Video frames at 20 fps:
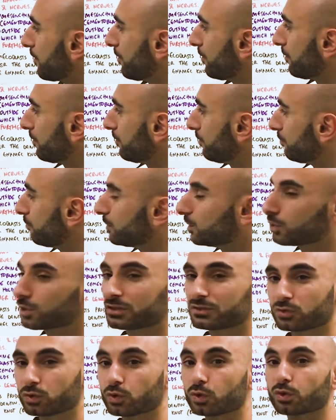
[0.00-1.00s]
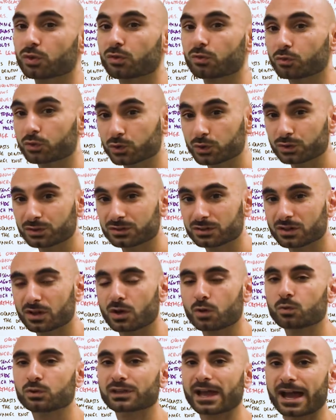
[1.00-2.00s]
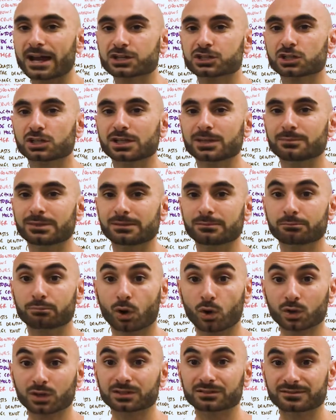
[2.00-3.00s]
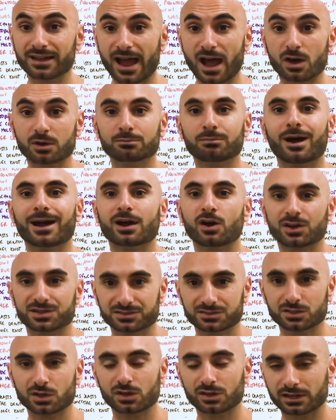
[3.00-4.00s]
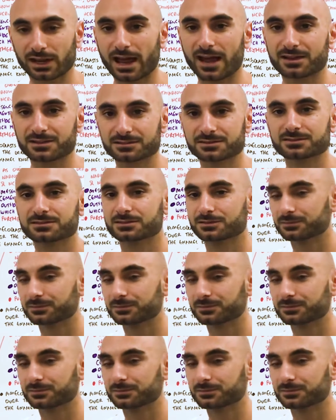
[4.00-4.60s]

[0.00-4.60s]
milk tooth root will actually be broken down by osteoclasts.